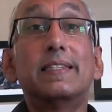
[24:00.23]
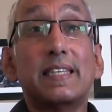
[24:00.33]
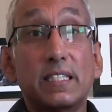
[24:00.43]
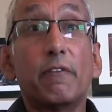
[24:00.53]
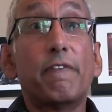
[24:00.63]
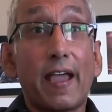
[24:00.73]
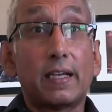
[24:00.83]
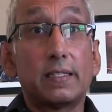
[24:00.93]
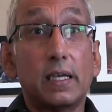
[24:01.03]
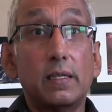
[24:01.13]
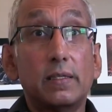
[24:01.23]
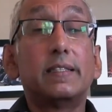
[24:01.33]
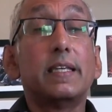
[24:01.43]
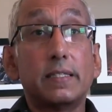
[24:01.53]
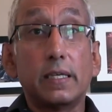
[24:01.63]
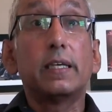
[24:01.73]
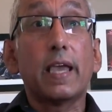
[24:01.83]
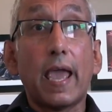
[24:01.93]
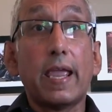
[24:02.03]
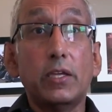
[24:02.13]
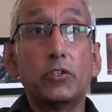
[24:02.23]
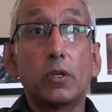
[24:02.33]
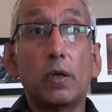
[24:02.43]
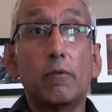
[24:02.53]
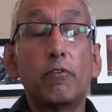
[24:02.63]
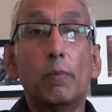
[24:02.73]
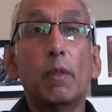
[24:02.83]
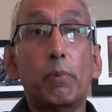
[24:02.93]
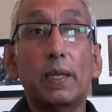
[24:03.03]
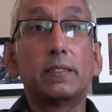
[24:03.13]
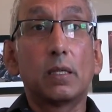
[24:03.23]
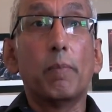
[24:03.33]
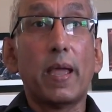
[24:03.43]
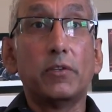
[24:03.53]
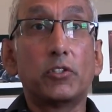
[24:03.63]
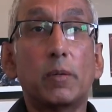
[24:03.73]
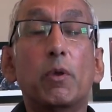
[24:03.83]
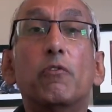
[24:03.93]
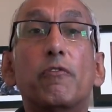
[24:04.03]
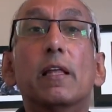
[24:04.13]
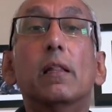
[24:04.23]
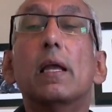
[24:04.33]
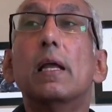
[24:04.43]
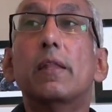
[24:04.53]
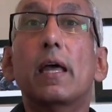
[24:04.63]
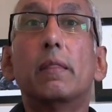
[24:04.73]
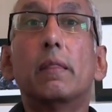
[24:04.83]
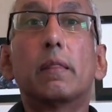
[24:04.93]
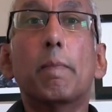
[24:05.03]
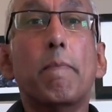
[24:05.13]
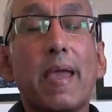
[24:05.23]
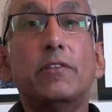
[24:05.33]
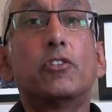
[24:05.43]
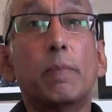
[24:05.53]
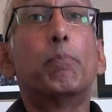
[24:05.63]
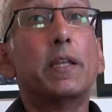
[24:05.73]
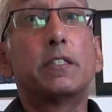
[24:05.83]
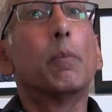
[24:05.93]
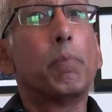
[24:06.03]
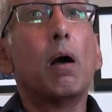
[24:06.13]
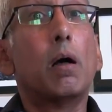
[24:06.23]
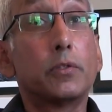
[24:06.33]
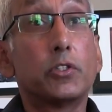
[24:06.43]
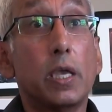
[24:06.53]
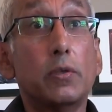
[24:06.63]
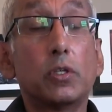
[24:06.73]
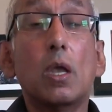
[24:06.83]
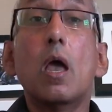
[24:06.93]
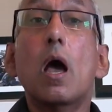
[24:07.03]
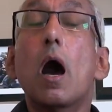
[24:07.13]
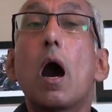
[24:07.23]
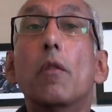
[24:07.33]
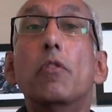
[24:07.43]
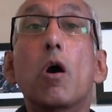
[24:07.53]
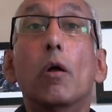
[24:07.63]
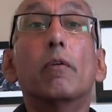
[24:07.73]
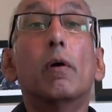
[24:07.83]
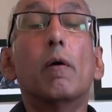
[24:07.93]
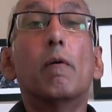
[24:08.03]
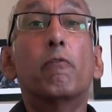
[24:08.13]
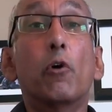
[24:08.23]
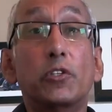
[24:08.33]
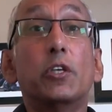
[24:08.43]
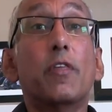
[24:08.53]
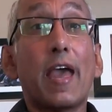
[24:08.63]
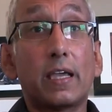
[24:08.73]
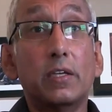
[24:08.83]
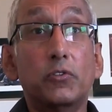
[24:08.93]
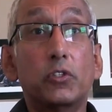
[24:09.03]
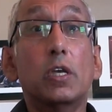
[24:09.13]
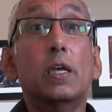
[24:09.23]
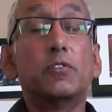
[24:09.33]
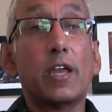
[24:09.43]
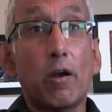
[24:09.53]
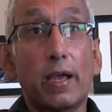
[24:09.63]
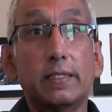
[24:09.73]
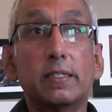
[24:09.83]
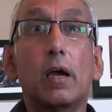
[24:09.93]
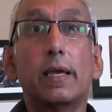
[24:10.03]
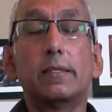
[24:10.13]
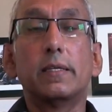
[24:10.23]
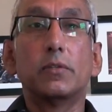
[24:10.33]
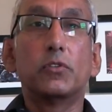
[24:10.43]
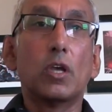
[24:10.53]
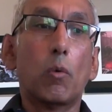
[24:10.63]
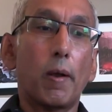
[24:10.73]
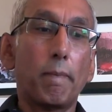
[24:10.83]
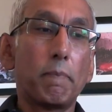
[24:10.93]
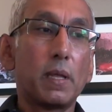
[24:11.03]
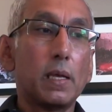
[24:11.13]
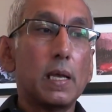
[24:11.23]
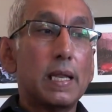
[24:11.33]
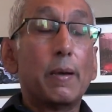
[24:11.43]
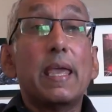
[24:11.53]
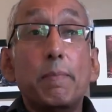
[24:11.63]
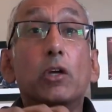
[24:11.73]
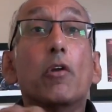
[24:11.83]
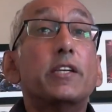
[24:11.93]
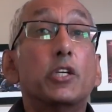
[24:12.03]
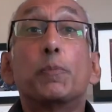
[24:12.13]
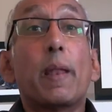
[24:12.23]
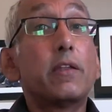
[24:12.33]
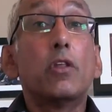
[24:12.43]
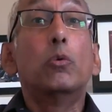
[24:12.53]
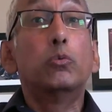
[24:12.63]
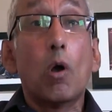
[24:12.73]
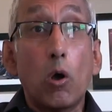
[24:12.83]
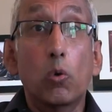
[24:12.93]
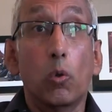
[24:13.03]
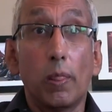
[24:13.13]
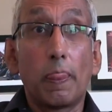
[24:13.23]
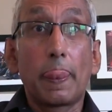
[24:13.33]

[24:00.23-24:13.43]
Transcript: disaffected, disengaged from the political mainstream, who feel that the mainstream political parties are not voicing their concerns, their anxieties and so on. Now, immigration has played no role